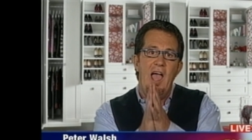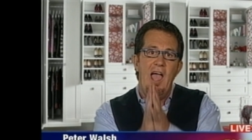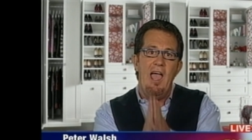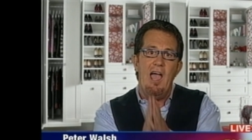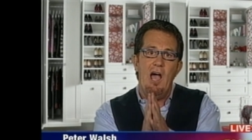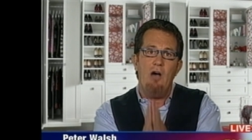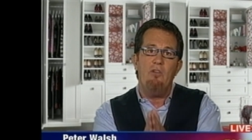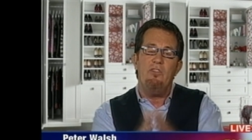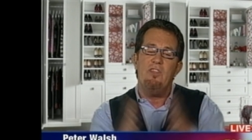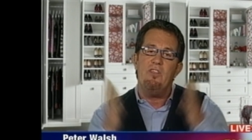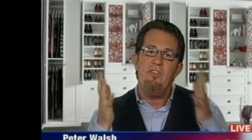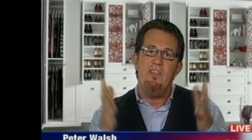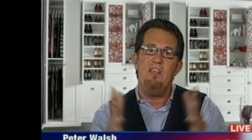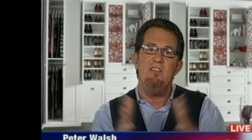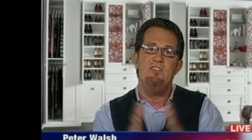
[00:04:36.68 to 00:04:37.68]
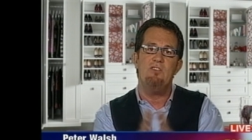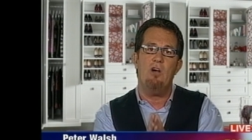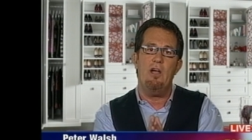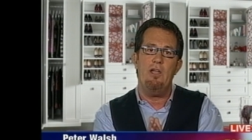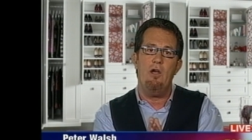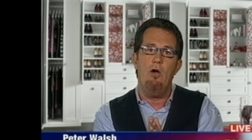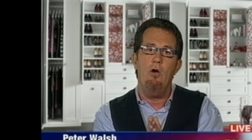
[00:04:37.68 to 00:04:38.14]
how the things
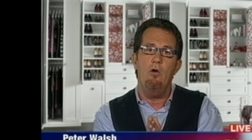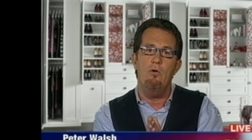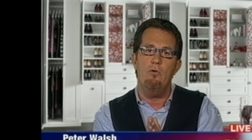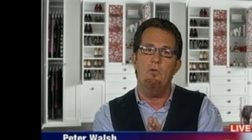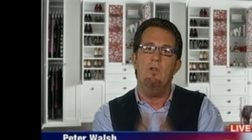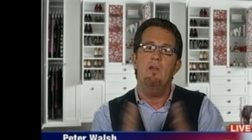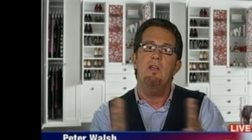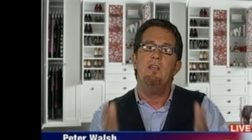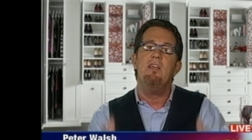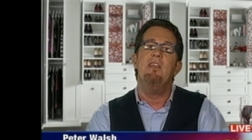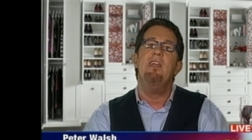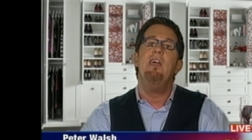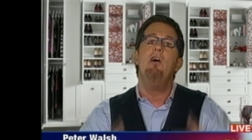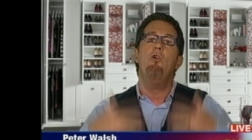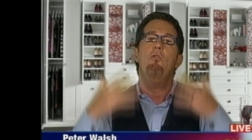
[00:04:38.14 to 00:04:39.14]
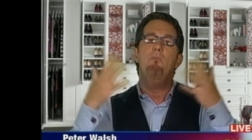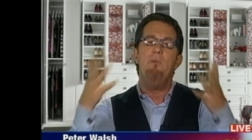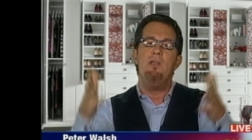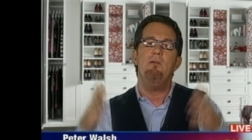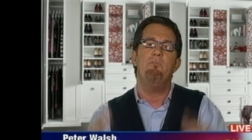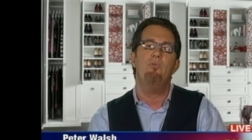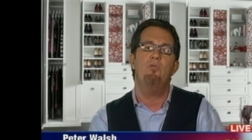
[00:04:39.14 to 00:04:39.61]
I own can help
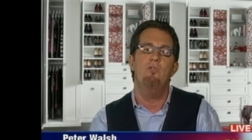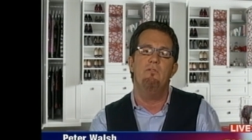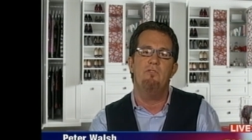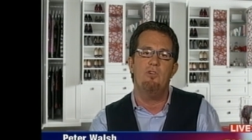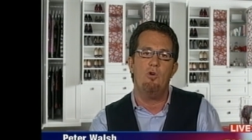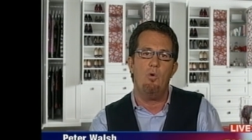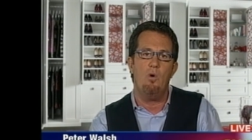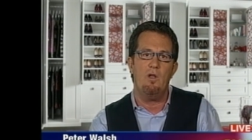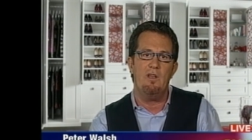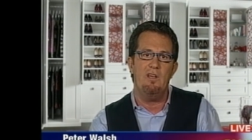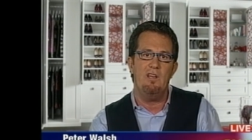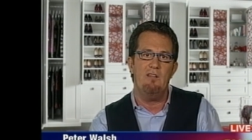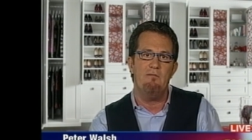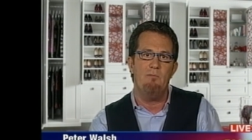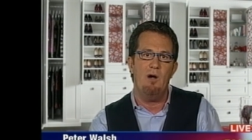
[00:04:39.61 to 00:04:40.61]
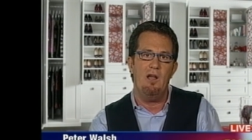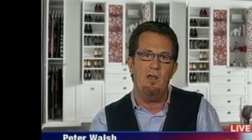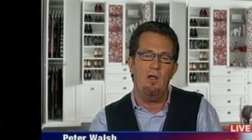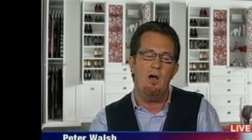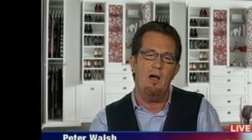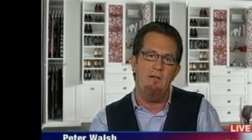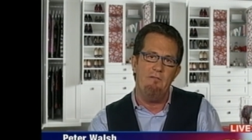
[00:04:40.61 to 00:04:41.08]
me improve the quality of my
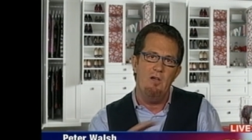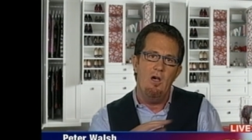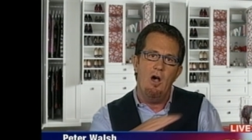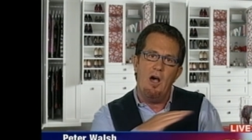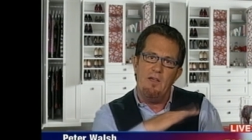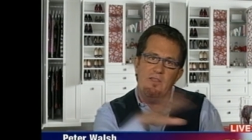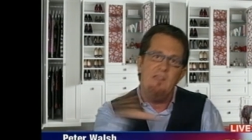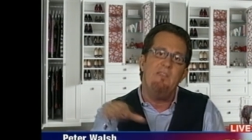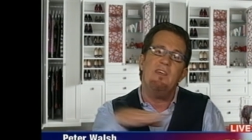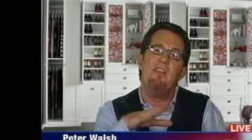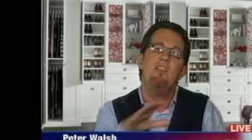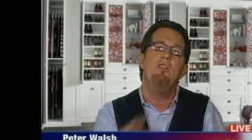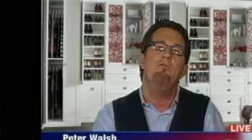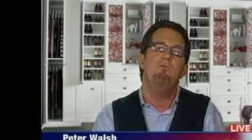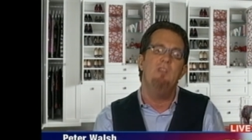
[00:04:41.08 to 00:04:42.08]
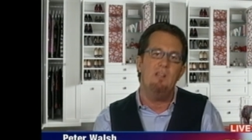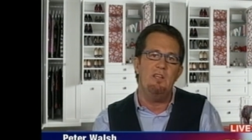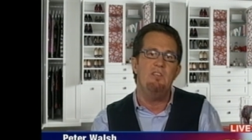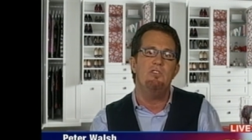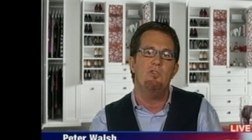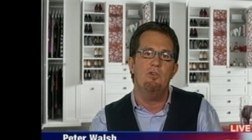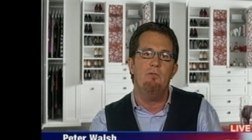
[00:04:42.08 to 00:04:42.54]
life. I think that can really
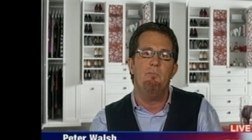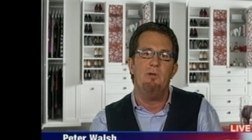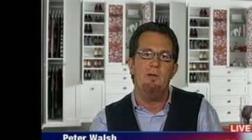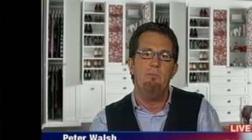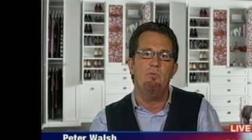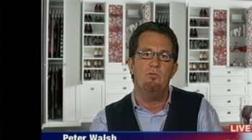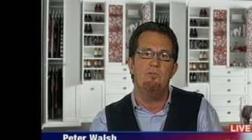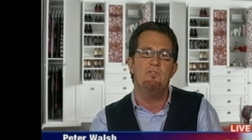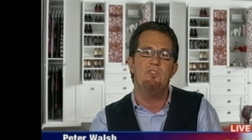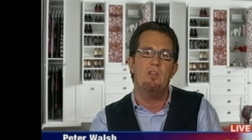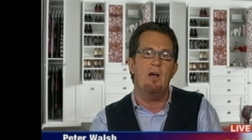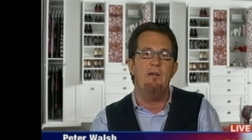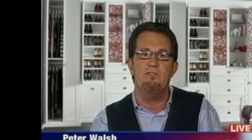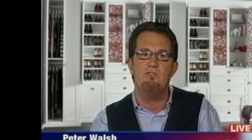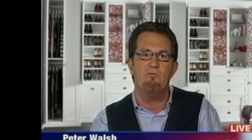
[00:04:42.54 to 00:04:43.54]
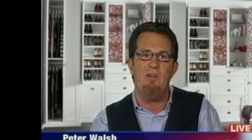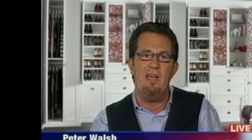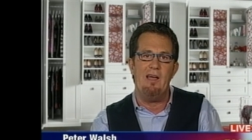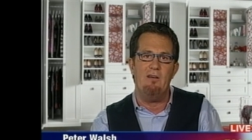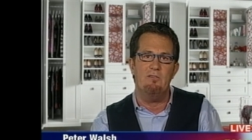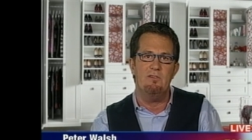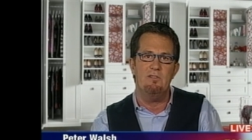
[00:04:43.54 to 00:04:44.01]
turn people's lives
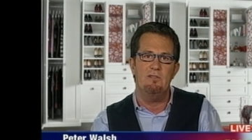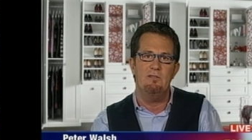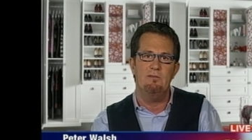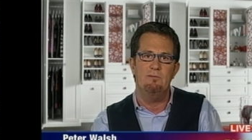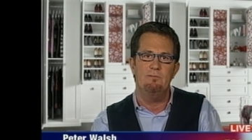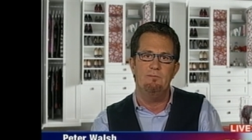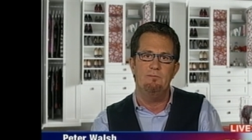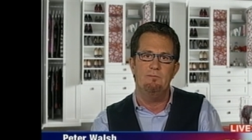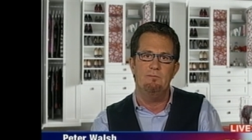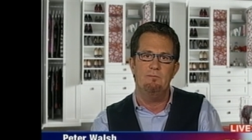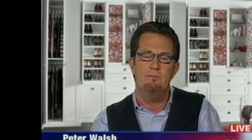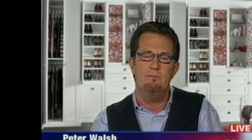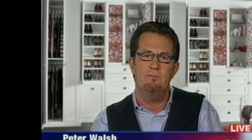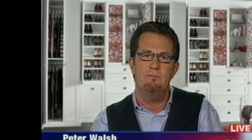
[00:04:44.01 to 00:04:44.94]
around. Yeah, it's liberating.